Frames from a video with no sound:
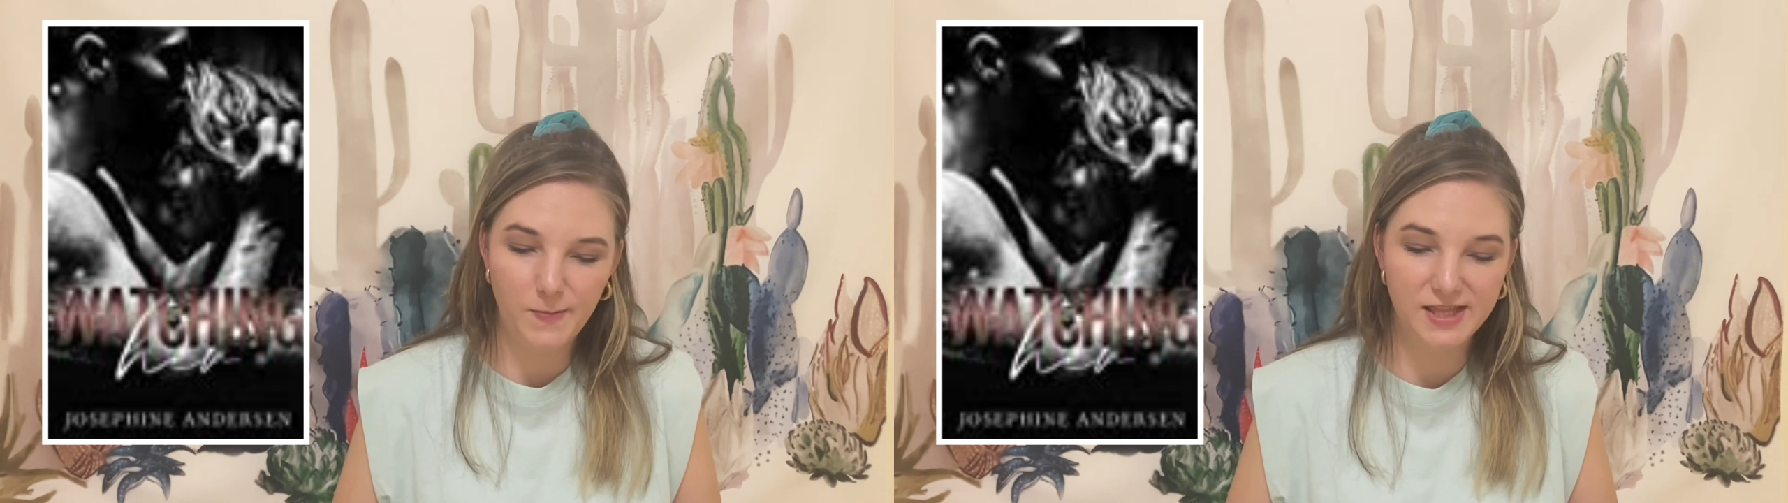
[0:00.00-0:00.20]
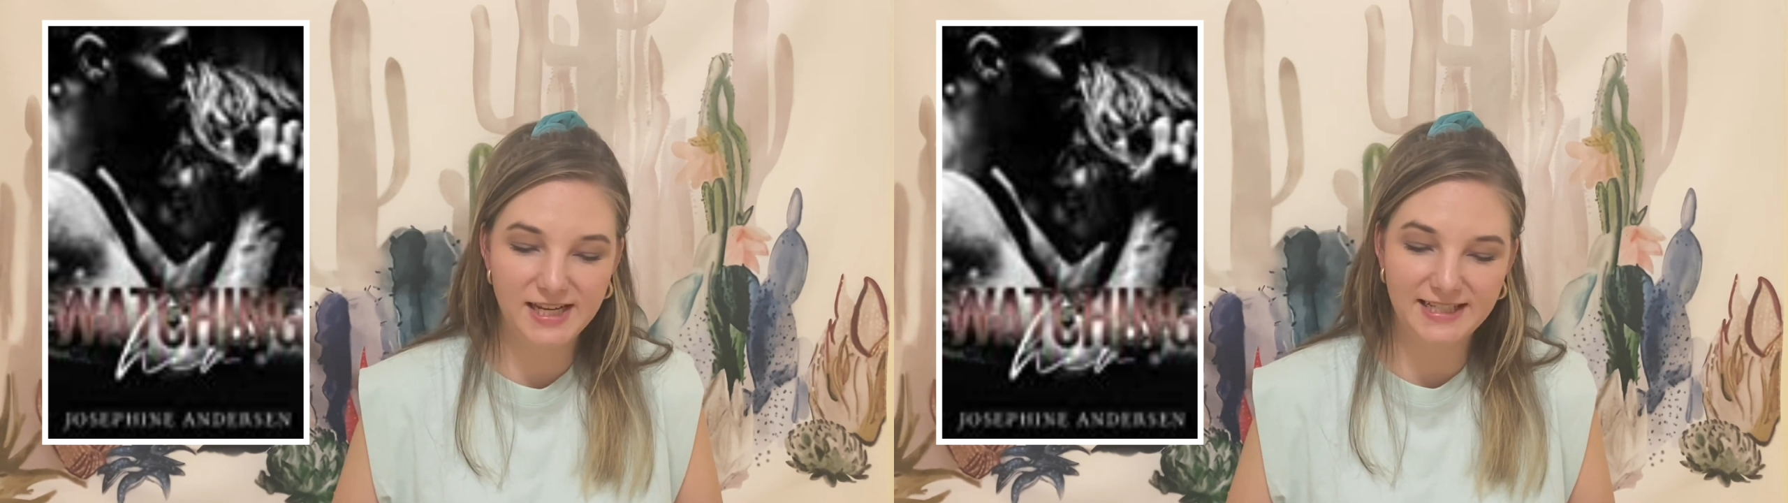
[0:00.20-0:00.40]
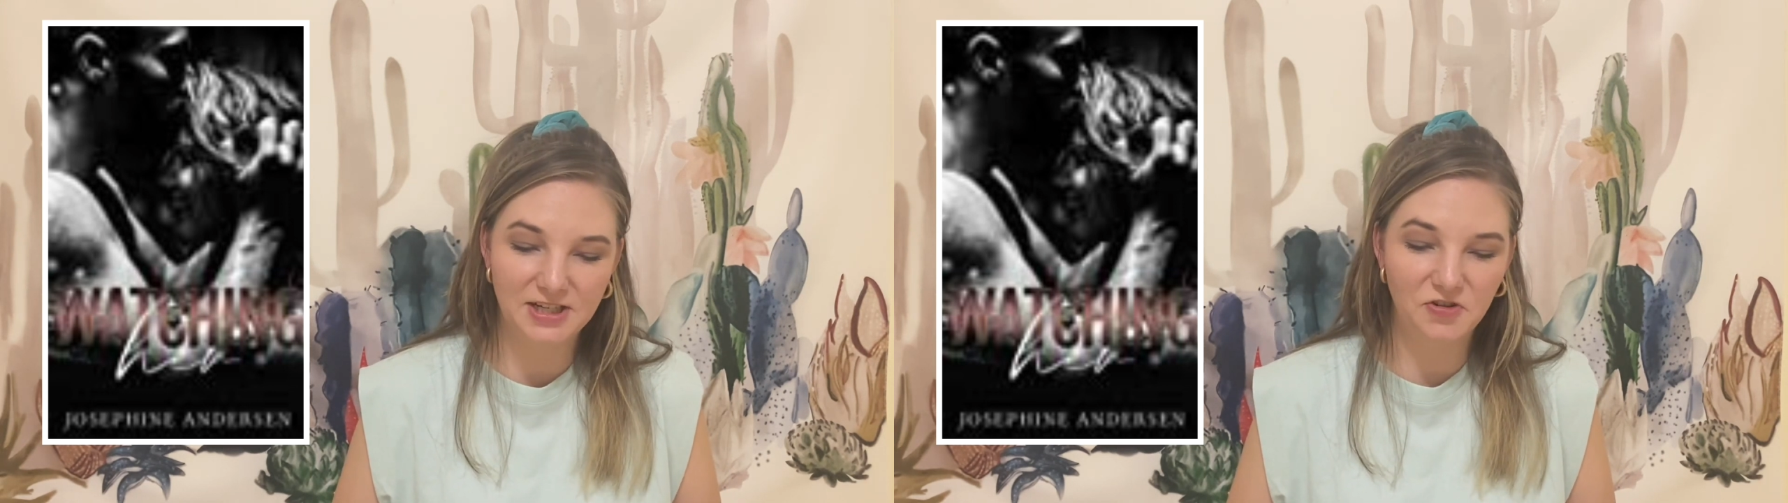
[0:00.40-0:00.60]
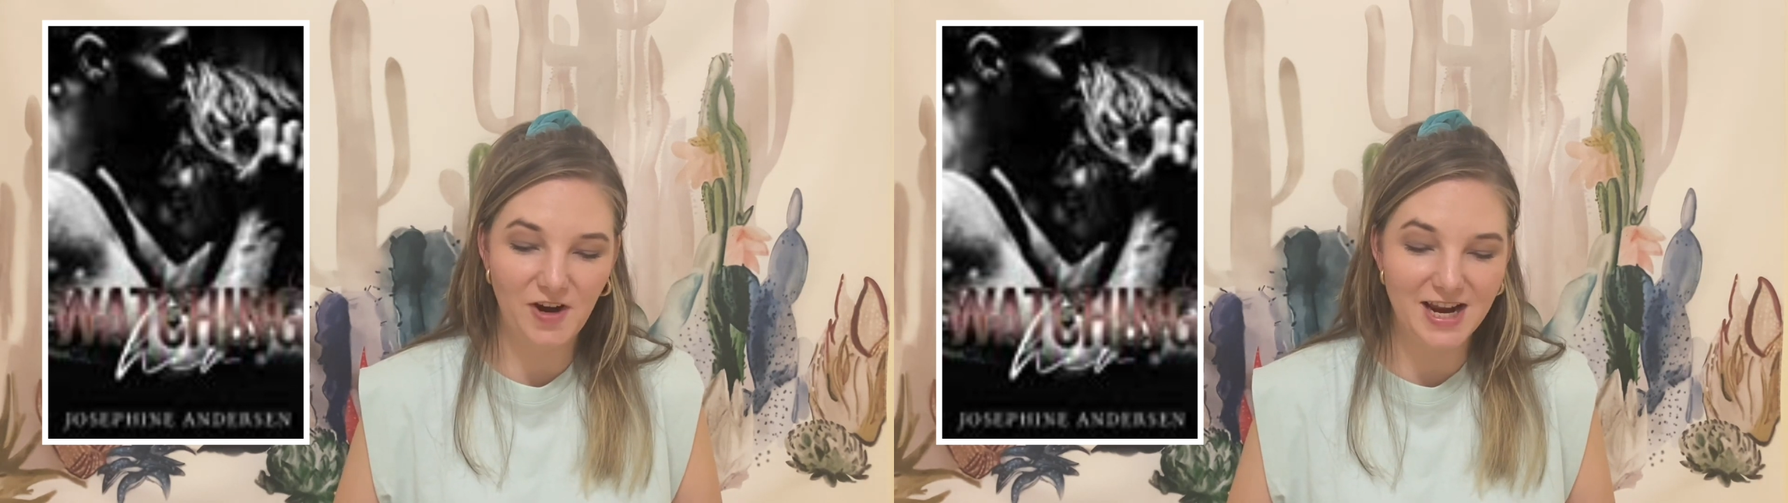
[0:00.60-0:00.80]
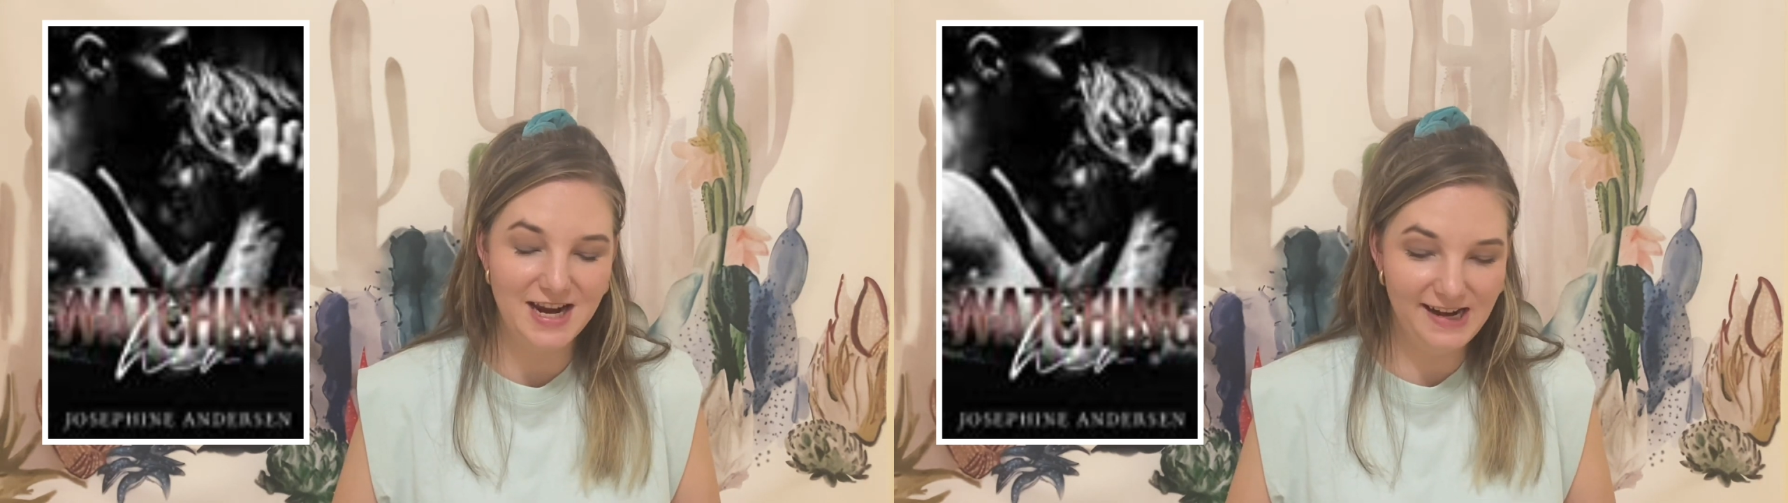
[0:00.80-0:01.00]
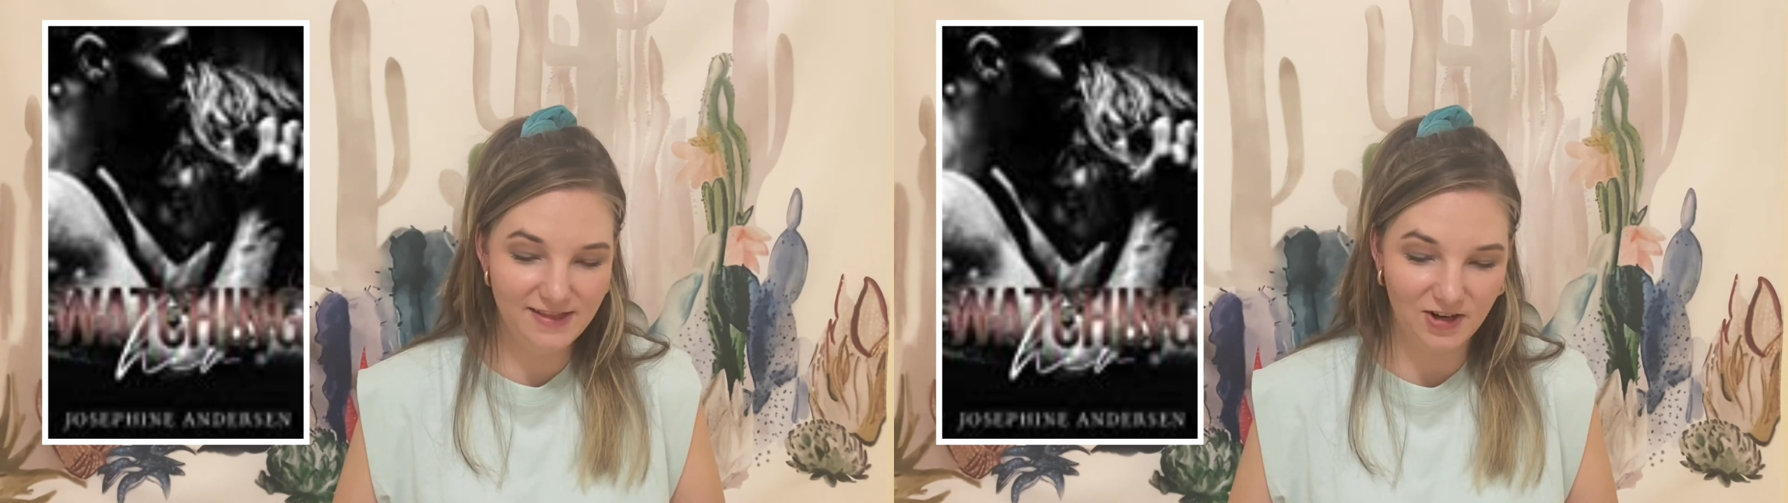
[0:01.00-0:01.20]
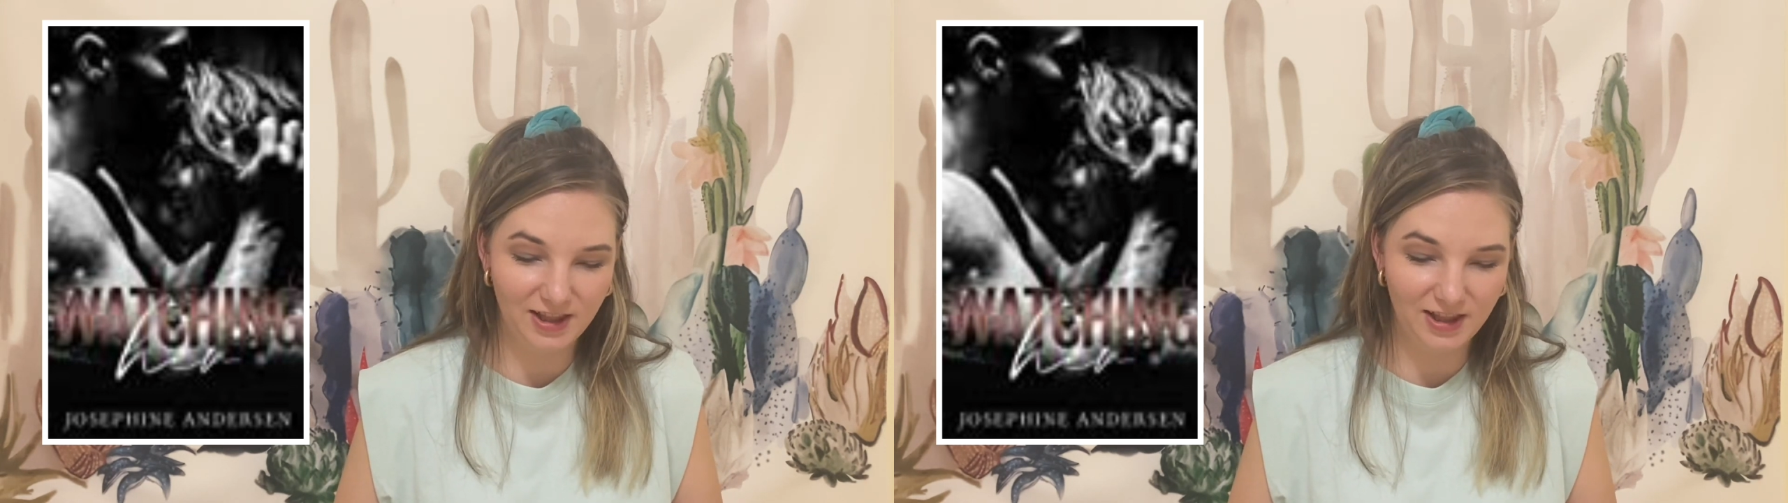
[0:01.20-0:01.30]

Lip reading: but it isn't great either.